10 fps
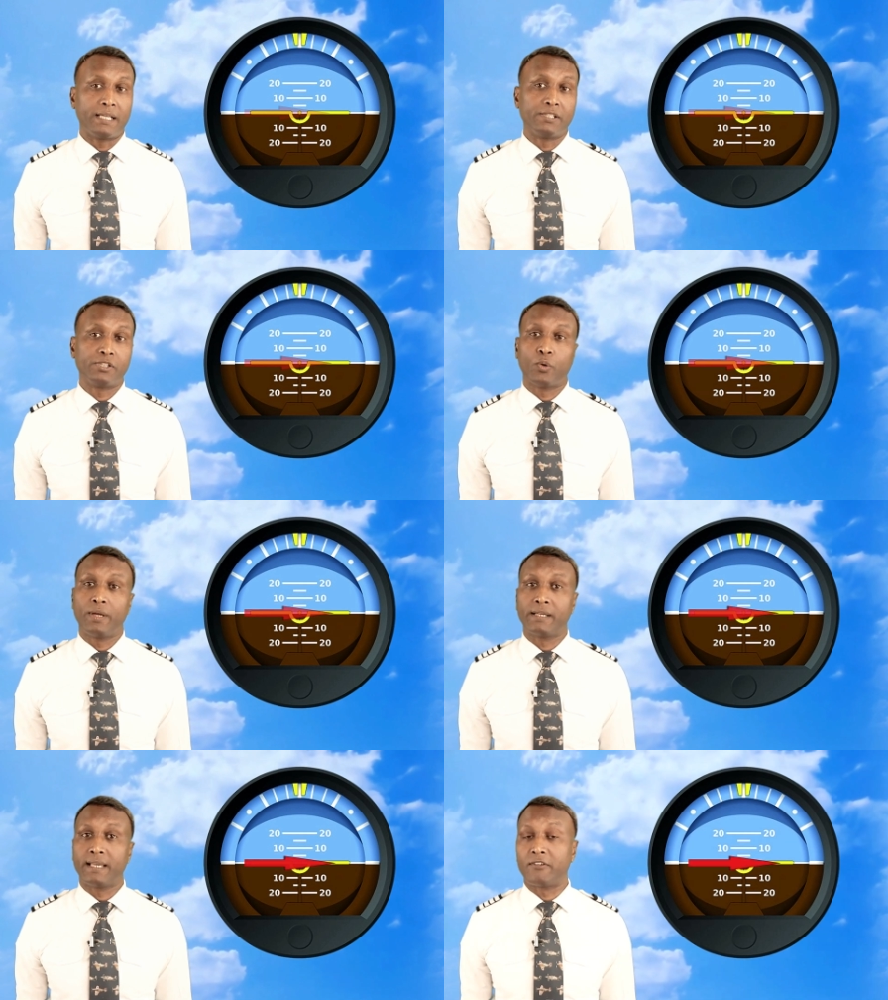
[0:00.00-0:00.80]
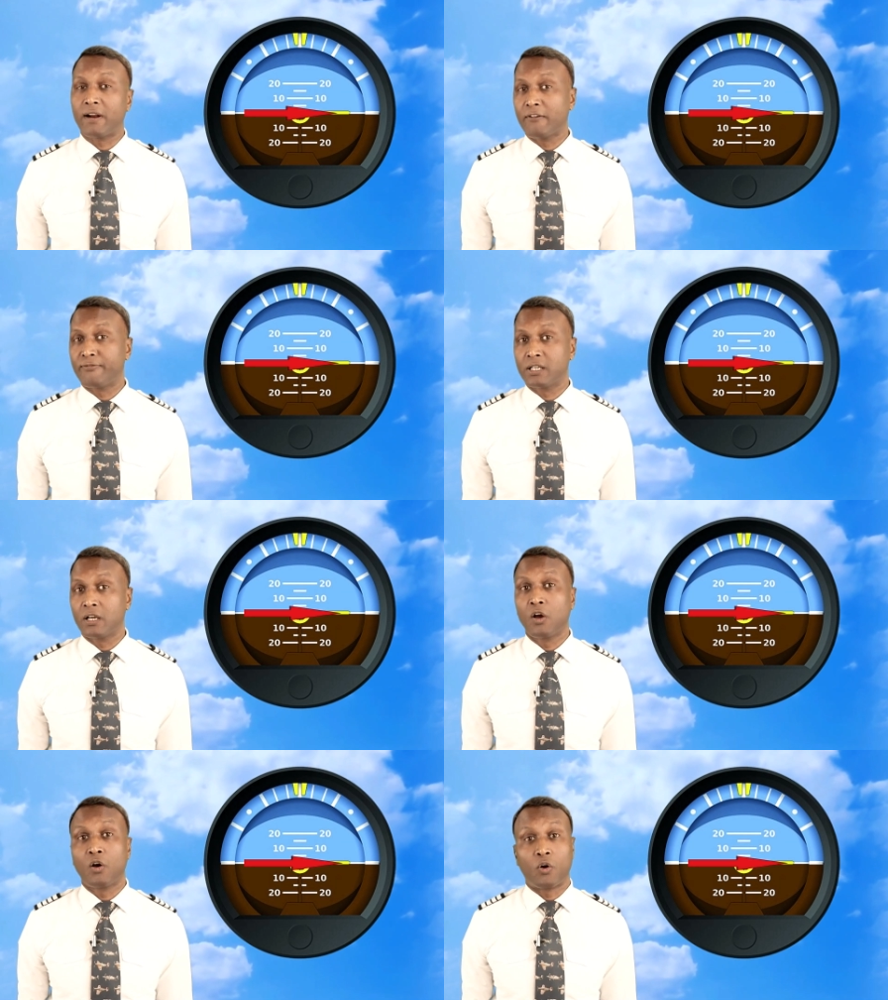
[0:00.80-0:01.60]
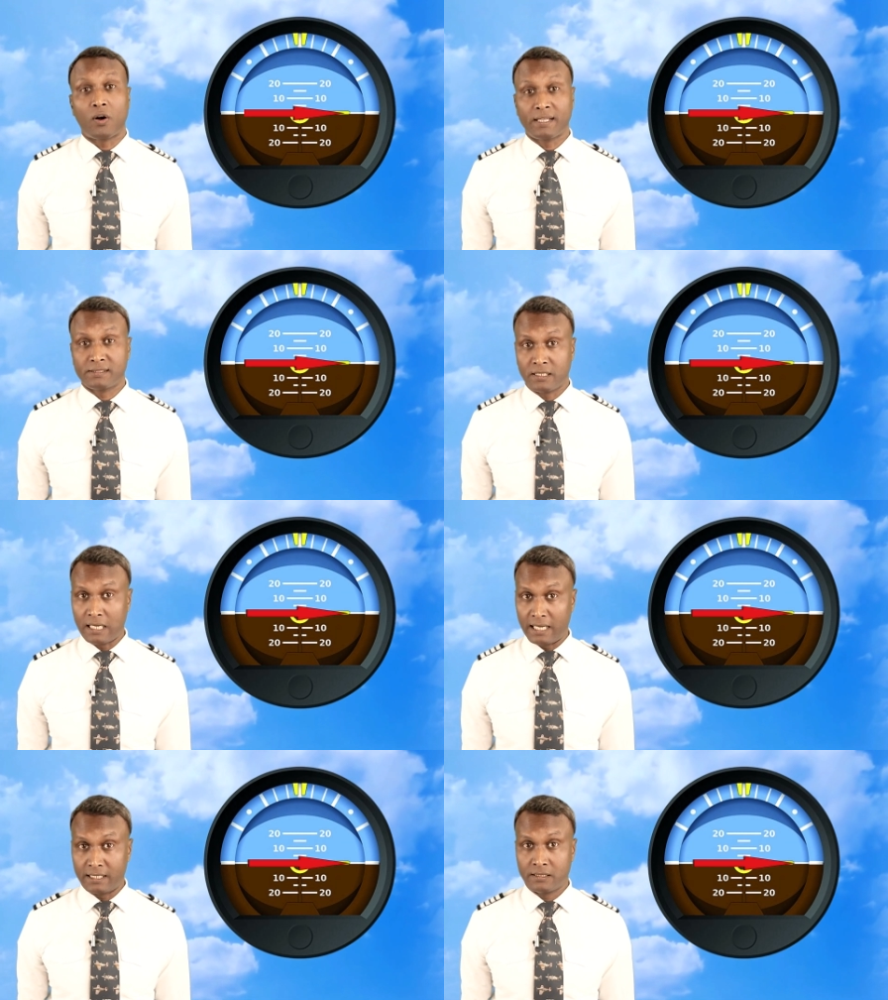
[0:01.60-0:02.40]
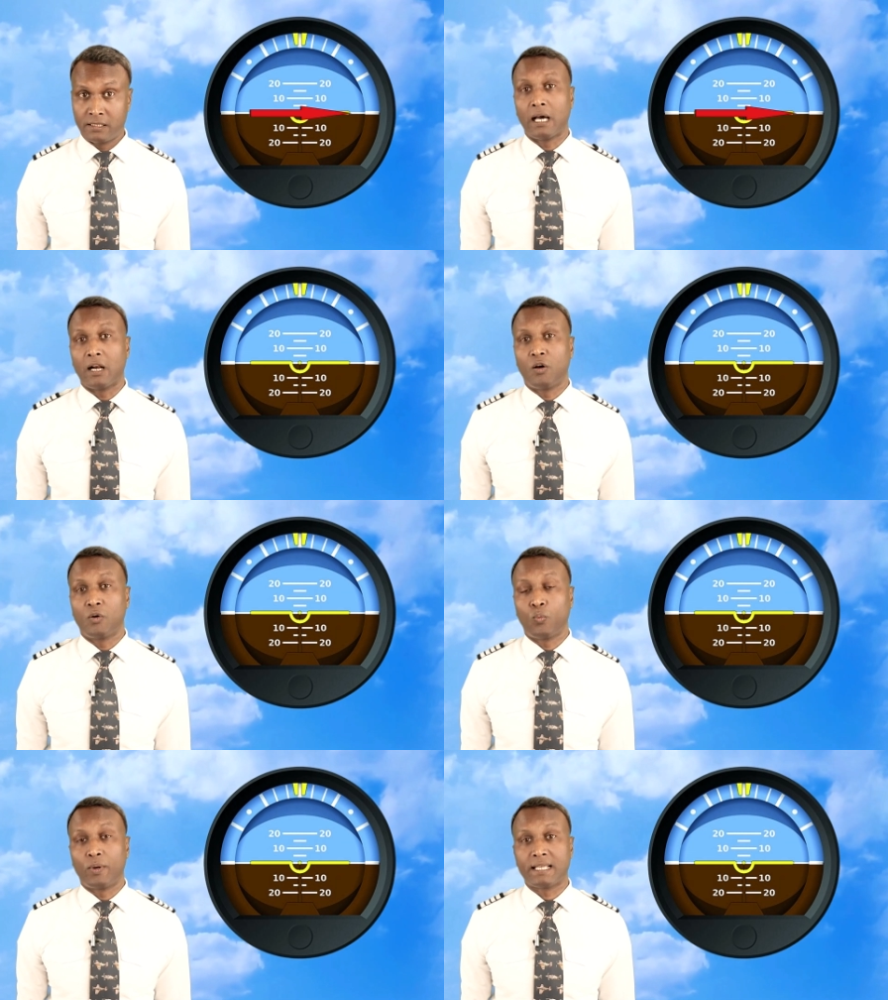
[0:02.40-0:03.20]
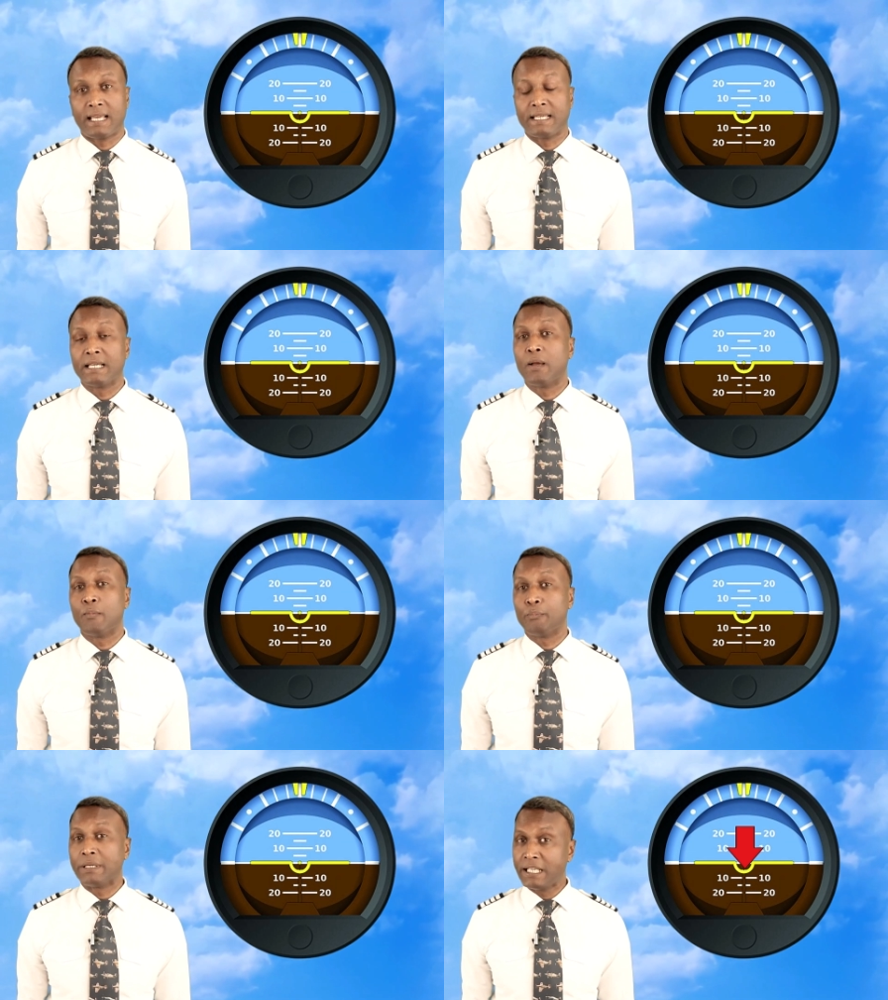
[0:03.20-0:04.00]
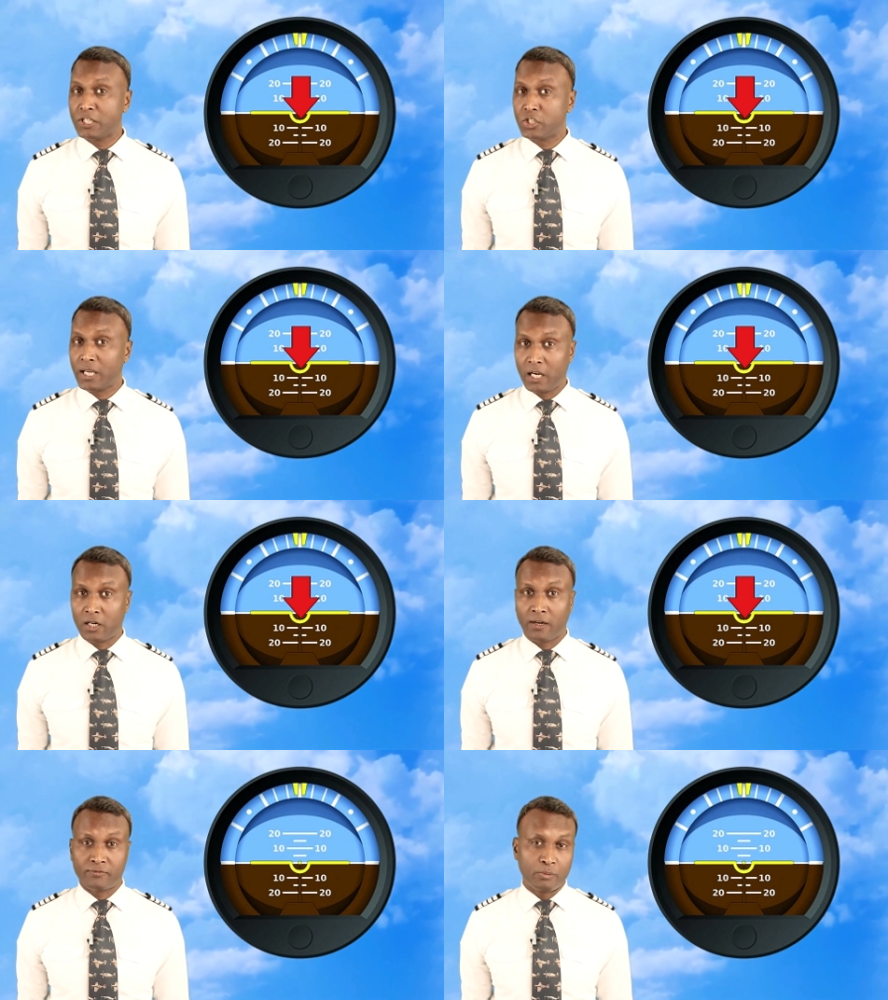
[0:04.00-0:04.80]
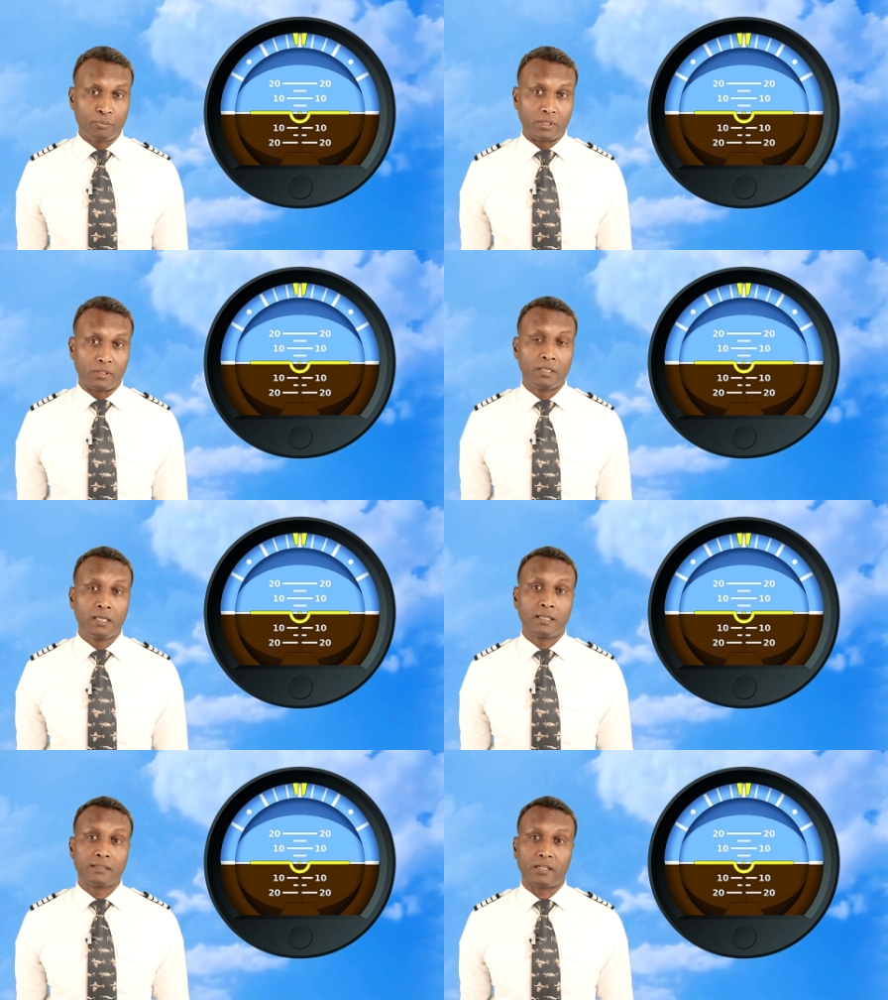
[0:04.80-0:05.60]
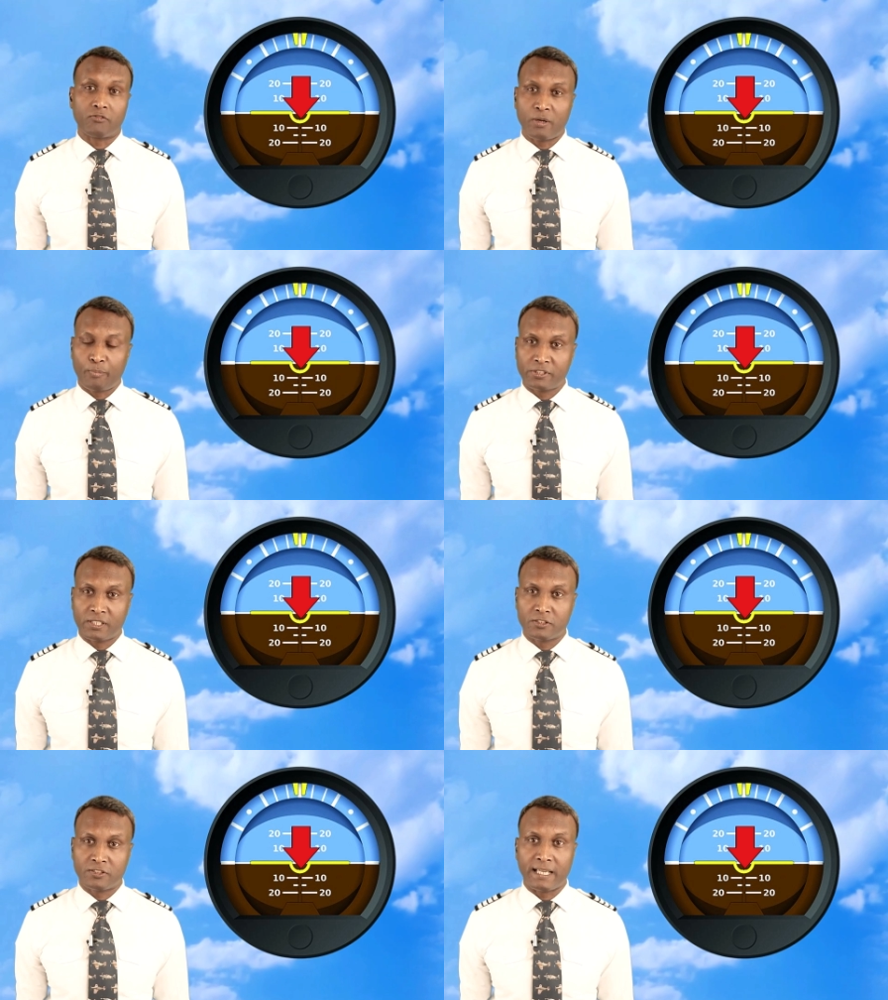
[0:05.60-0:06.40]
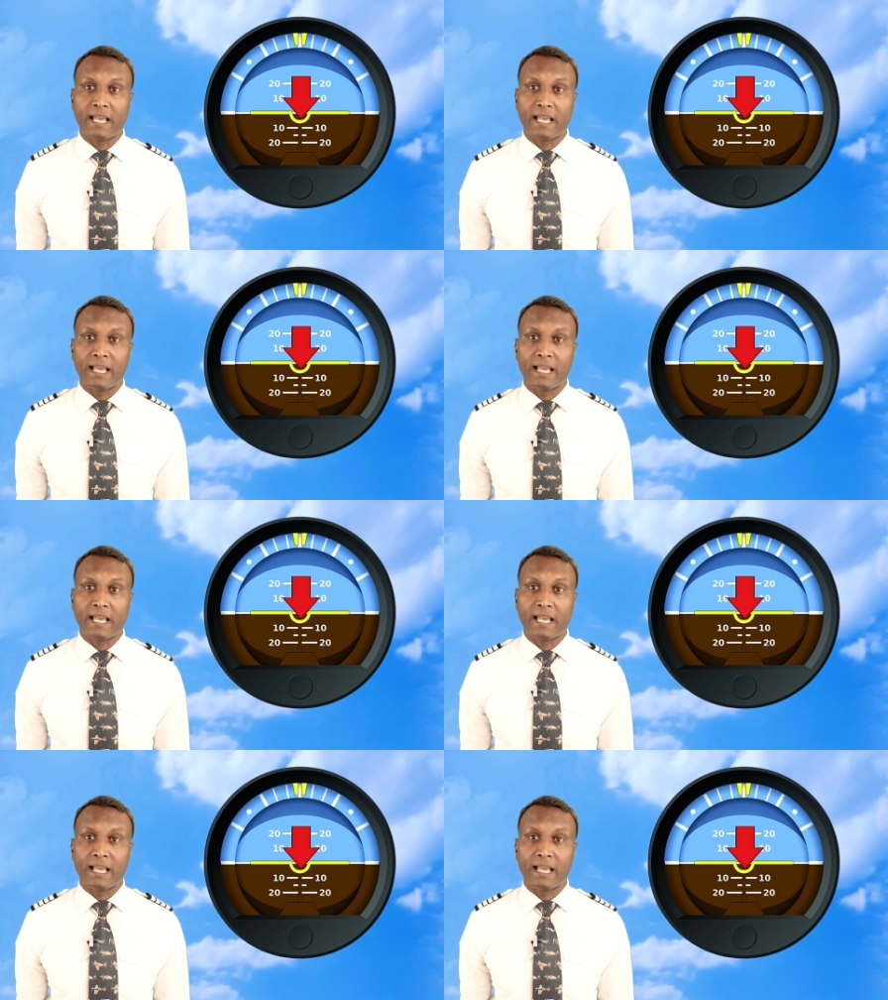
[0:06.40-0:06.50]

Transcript: by showing a graphic horizon line along with a miniature aircraft symbol that represents